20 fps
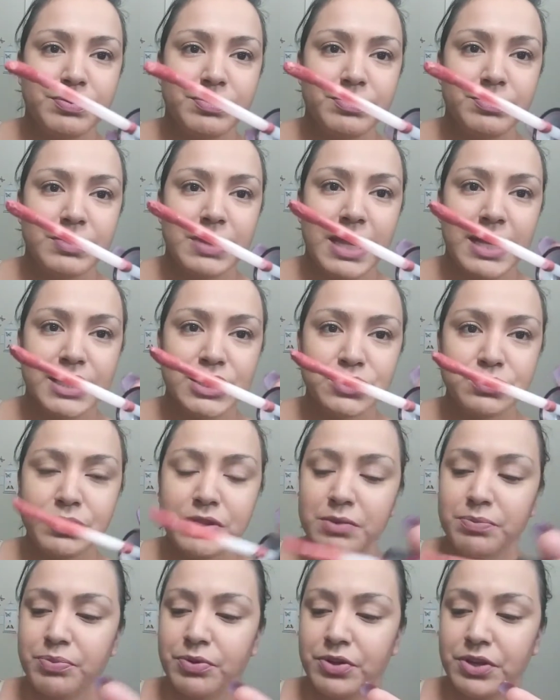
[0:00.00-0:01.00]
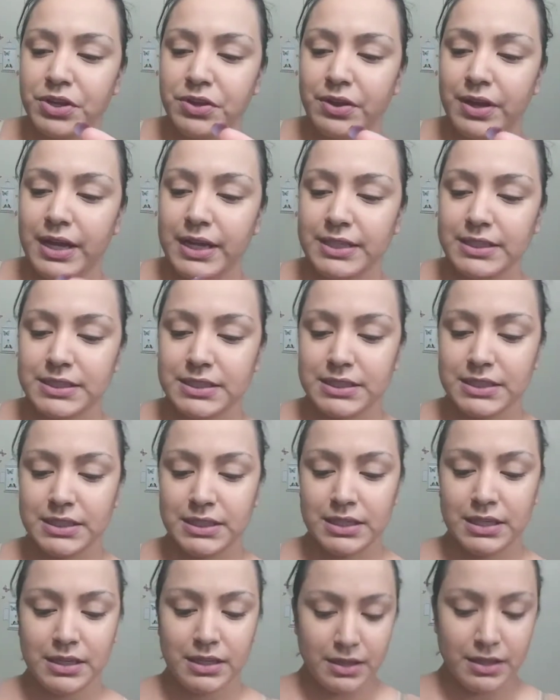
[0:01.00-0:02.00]
Like it's really pretty, you guys.
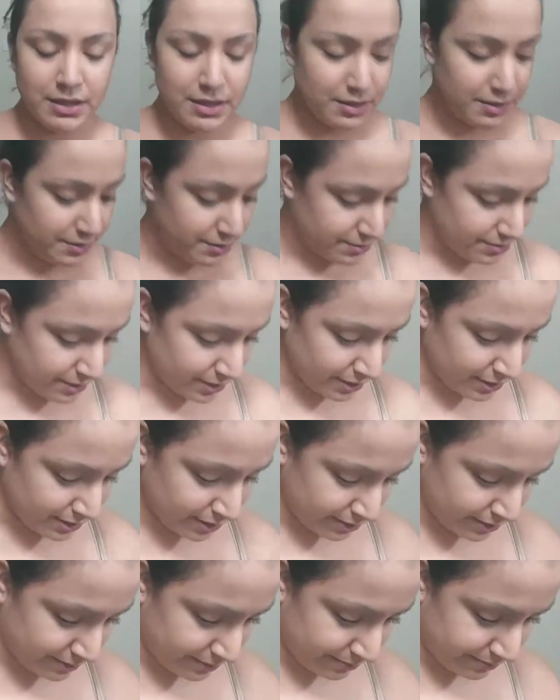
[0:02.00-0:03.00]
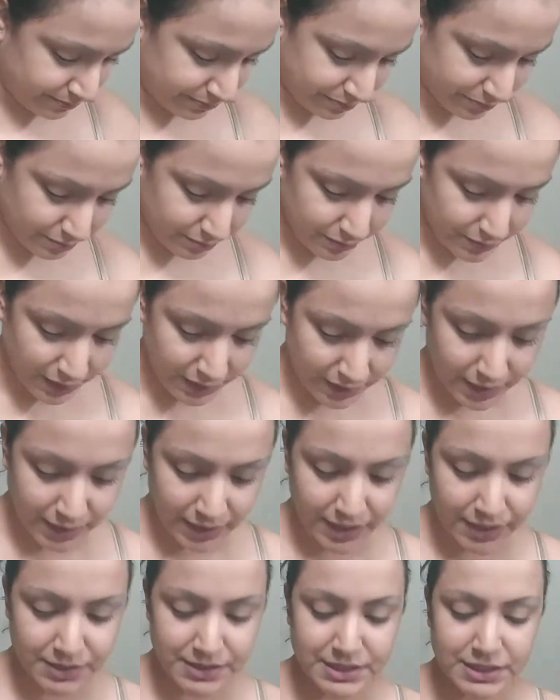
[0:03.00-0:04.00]
Um, and then
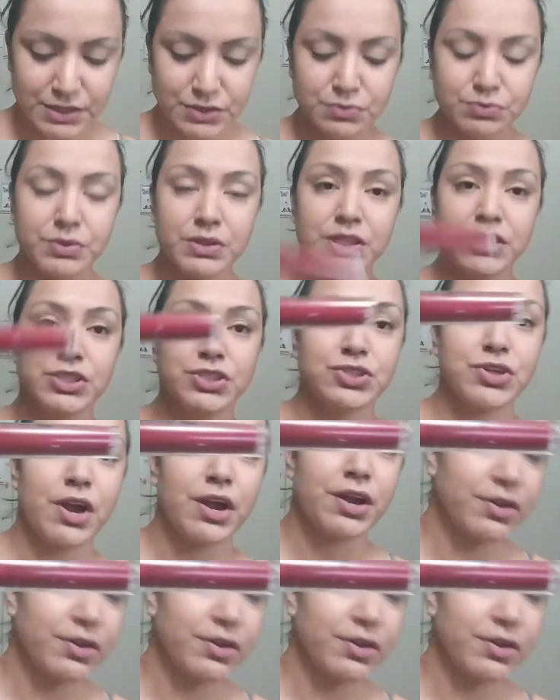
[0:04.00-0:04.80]
here's this really dark